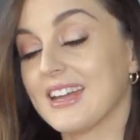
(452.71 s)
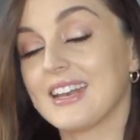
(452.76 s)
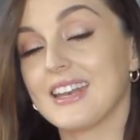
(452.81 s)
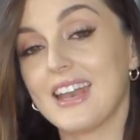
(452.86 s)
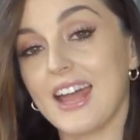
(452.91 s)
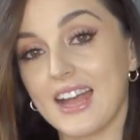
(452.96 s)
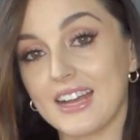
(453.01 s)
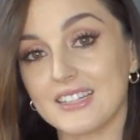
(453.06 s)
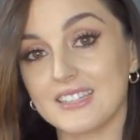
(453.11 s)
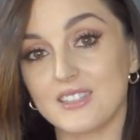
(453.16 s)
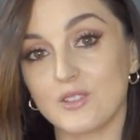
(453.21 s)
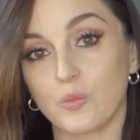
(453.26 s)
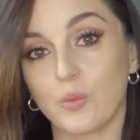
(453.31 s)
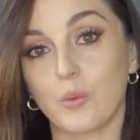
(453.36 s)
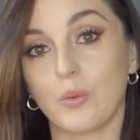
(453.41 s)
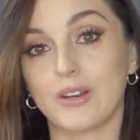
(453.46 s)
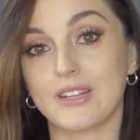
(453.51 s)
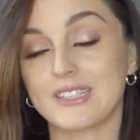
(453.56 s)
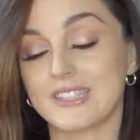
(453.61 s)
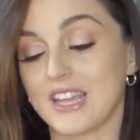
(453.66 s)
Next,
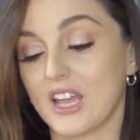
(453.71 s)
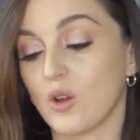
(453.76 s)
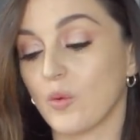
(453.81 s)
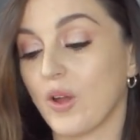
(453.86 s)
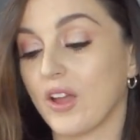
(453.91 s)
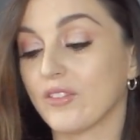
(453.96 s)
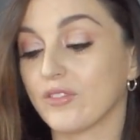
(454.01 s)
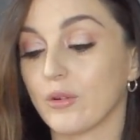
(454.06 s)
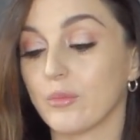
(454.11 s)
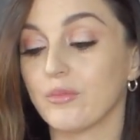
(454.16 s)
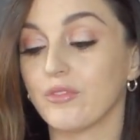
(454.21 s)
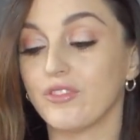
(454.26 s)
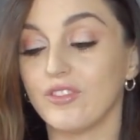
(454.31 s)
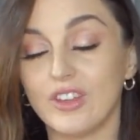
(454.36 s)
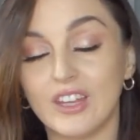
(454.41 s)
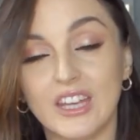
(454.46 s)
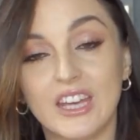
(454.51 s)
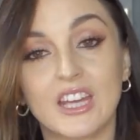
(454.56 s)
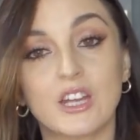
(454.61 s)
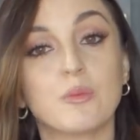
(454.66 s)
we want to stay away from
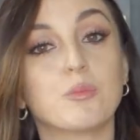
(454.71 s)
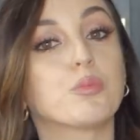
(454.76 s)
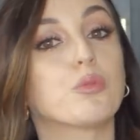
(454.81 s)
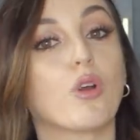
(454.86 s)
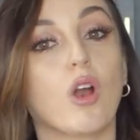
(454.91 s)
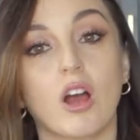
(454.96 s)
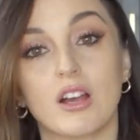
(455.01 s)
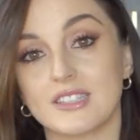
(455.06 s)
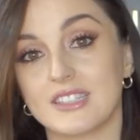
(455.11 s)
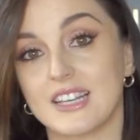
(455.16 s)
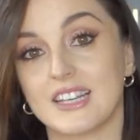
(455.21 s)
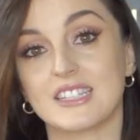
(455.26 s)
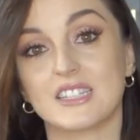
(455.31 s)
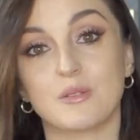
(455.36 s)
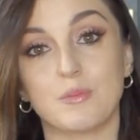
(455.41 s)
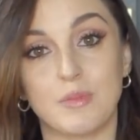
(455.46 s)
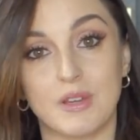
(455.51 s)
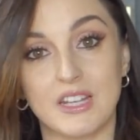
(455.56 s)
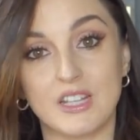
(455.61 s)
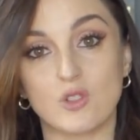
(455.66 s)
vegan
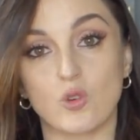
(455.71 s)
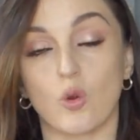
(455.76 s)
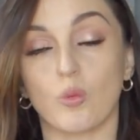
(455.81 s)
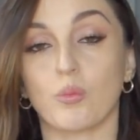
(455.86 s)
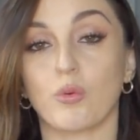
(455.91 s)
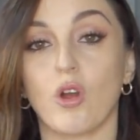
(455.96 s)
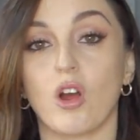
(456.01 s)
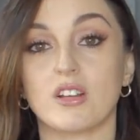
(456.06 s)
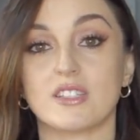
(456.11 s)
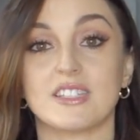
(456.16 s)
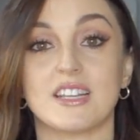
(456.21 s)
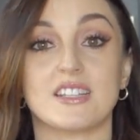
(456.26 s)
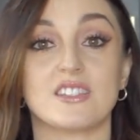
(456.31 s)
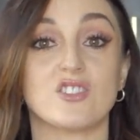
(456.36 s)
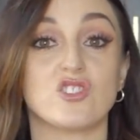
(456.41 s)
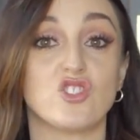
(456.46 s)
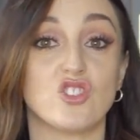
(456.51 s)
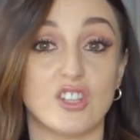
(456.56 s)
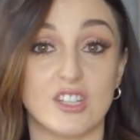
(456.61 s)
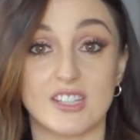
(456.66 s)
processed meats or
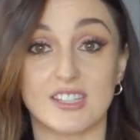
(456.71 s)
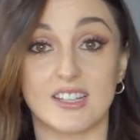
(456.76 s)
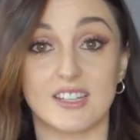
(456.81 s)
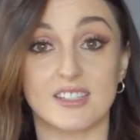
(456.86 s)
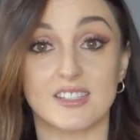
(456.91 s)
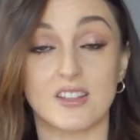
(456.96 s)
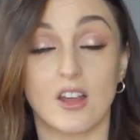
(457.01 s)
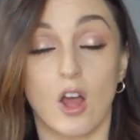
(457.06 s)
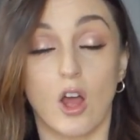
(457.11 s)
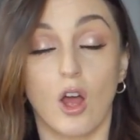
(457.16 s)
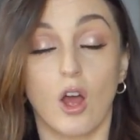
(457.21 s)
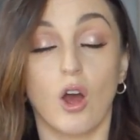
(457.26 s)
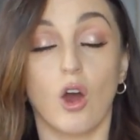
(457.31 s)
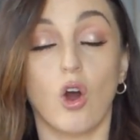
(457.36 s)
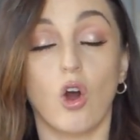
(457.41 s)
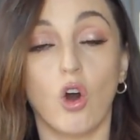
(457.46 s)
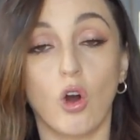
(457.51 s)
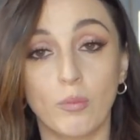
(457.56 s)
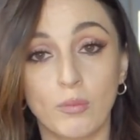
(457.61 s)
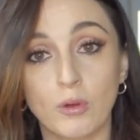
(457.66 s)
processed cheeses.
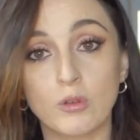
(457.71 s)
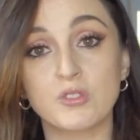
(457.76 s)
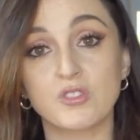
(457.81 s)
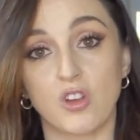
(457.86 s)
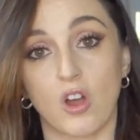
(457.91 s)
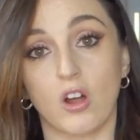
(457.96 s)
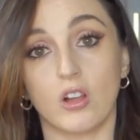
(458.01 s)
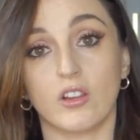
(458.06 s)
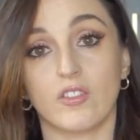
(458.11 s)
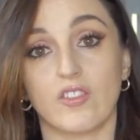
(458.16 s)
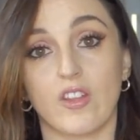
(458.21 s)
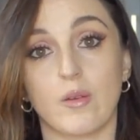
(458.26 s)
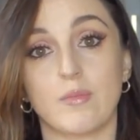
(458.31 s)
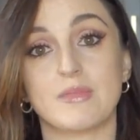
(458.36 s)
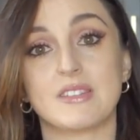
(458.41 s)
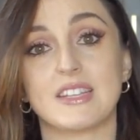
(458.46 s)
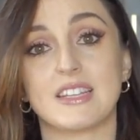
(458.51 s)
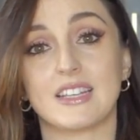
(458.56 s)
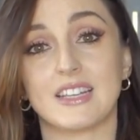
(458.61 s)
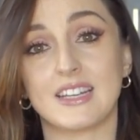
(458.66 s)
Almost all of
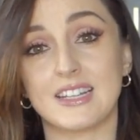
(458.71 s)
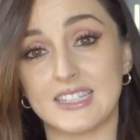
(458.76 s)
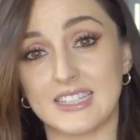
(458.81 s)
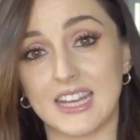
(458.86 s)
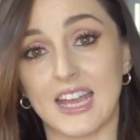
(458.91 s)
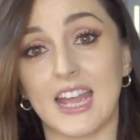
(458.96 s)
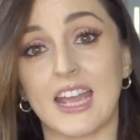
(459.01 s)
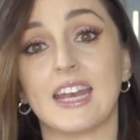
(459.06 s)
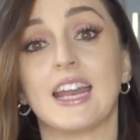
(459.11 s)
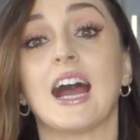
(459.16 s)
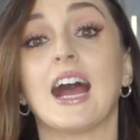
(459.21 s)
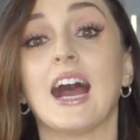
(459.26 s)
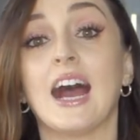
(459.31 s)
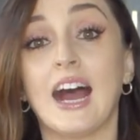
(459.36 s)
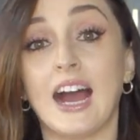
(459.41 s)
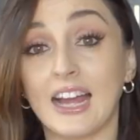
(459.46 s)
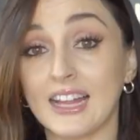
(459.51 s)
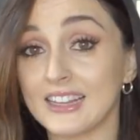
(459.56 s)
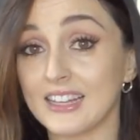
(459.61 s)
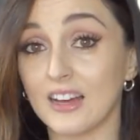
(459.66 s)
them contain a
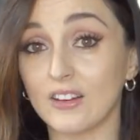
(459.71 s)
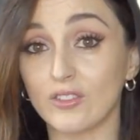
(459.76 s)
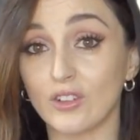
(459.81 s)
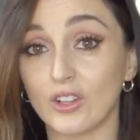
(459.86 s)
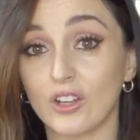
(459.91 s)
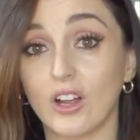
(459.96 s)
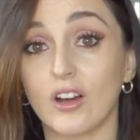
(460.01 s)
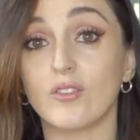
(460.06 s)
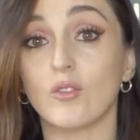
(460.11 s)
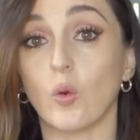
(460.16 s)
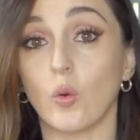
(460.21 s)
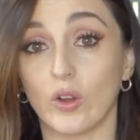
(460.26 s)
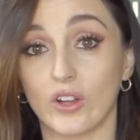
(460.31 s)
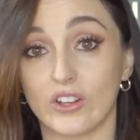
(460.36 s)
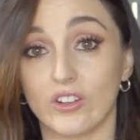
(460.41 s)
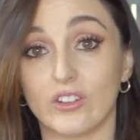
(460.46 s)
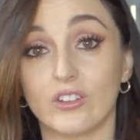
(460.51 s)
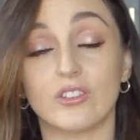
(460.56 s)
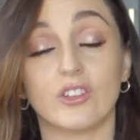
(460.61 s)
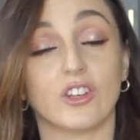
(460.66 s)
high level of
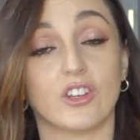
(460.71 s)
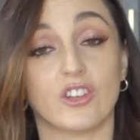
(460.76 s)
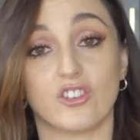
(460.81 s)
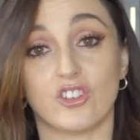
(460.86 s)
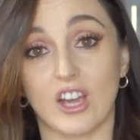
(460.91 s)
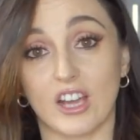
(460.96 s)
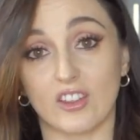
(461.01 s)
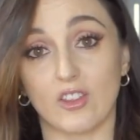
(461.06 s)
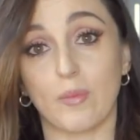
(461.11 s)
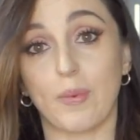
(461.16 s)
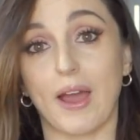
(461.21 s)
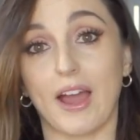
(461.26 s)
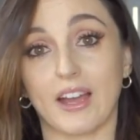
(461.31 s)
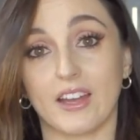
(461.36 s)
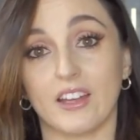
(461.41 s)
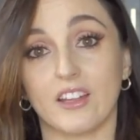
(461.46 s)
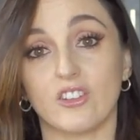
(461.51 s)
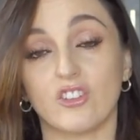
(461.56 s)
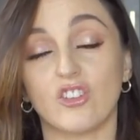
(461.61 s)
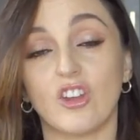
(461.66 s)
oil. You can check the
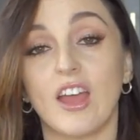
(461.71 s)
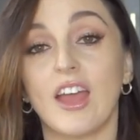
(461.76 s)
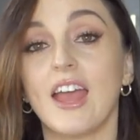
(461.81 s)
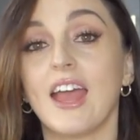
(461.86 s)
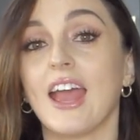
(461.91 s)
package.